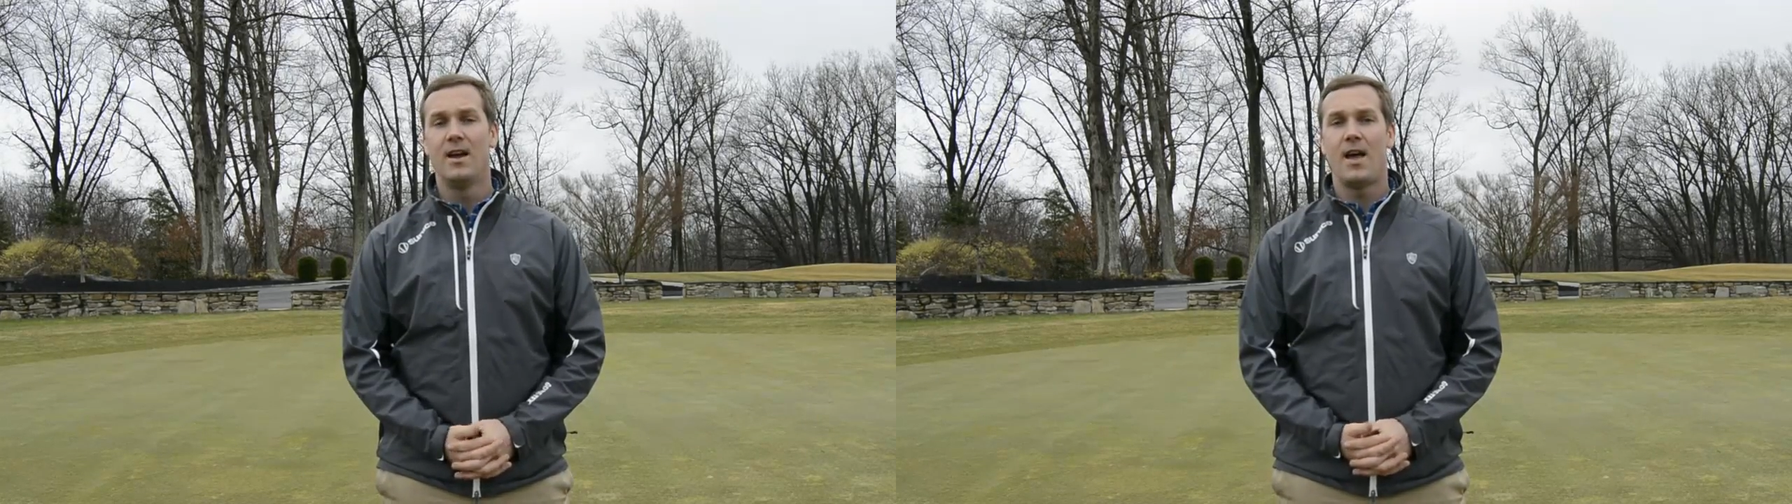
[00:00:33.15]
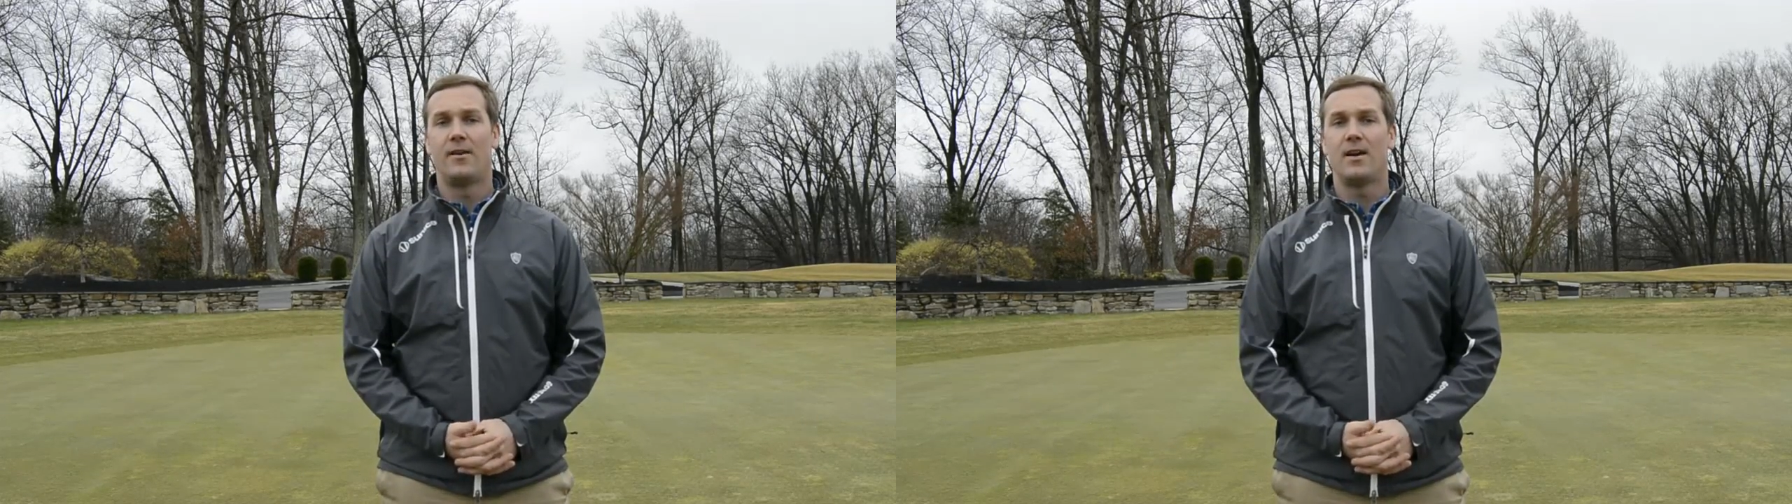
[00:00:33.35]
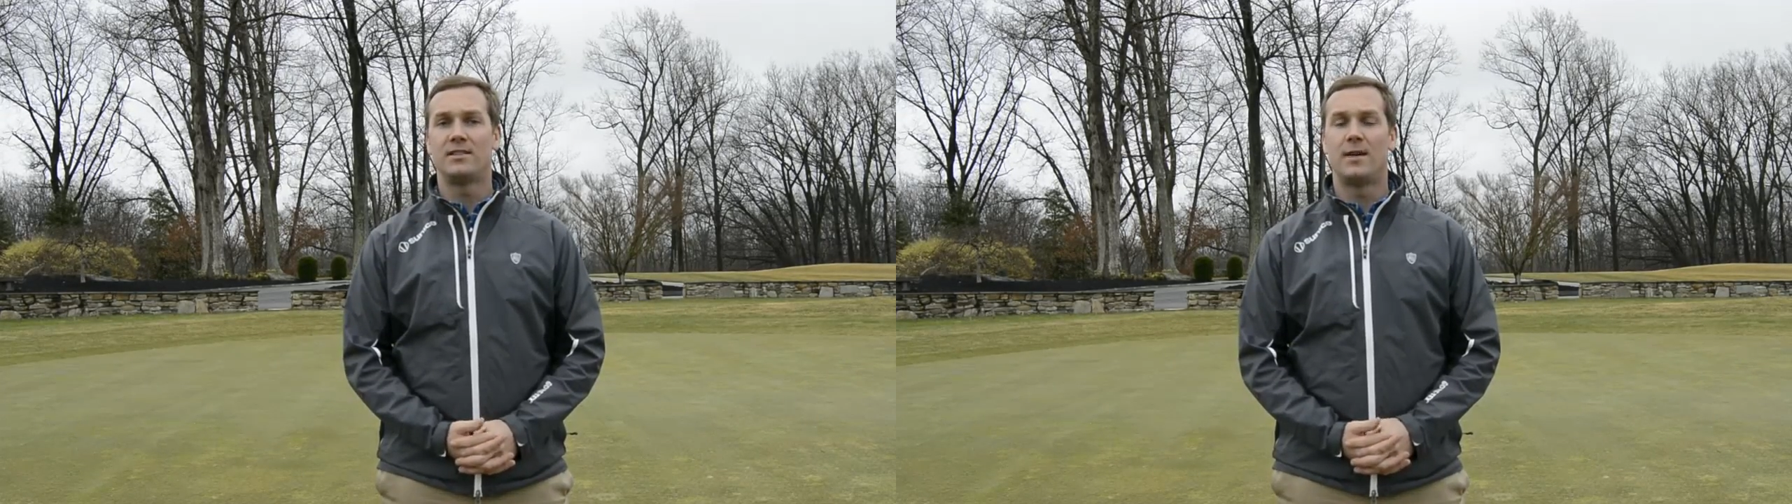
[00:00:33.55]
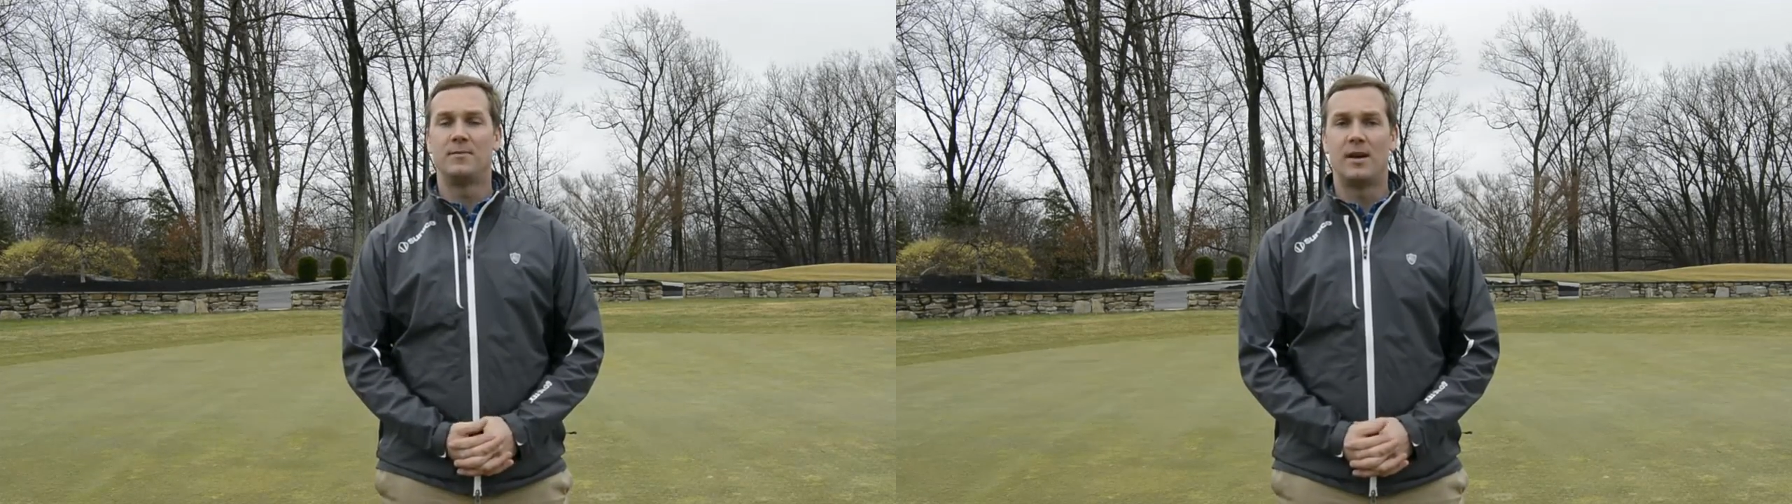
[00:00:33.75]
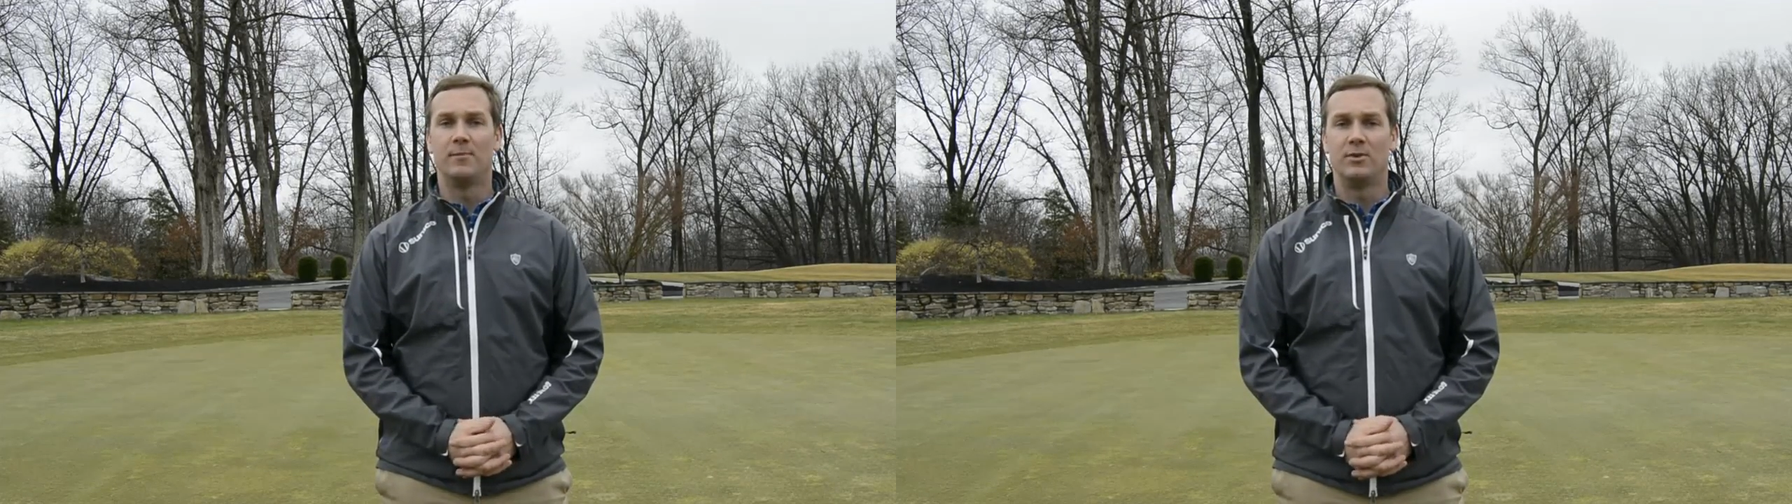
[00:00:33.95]
and our nighttime
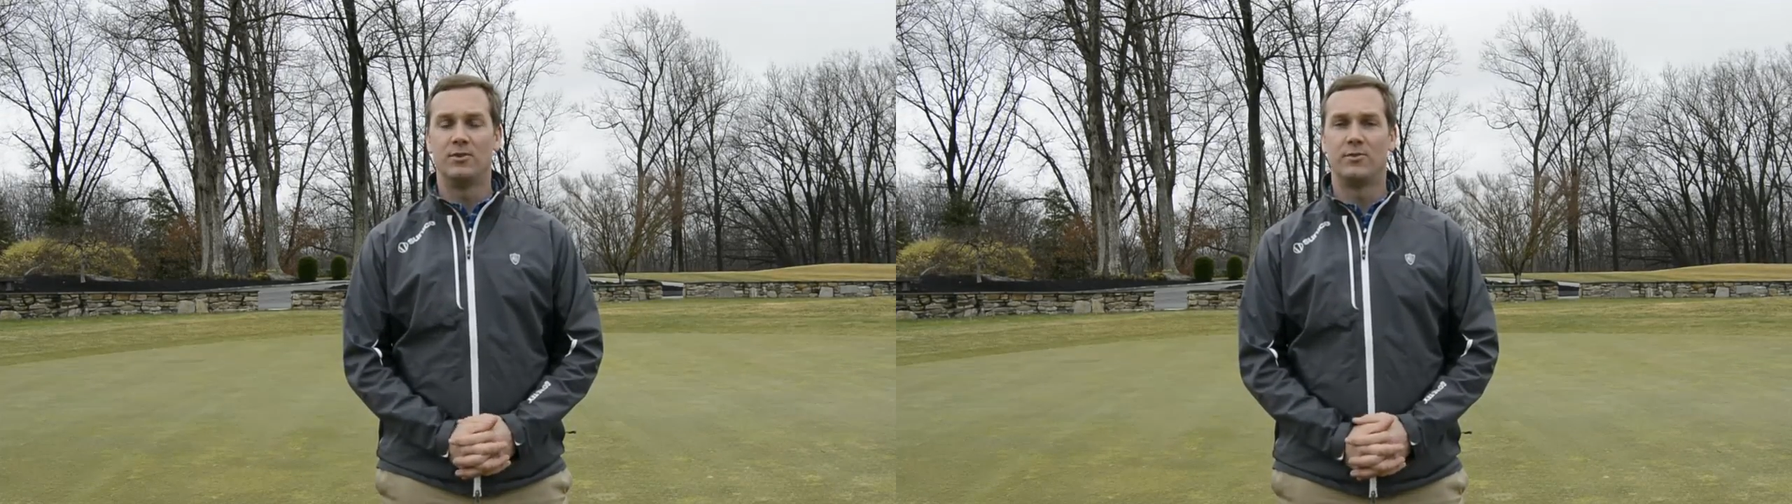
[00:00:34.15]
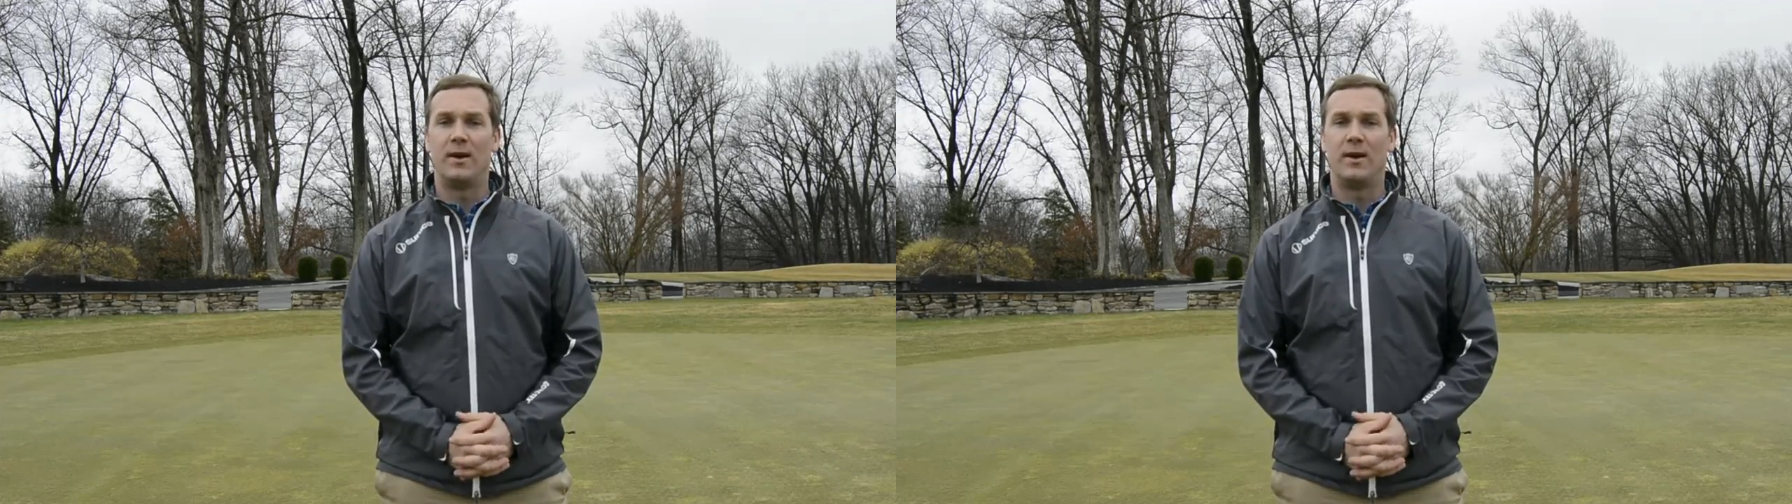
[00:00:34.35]
temperatures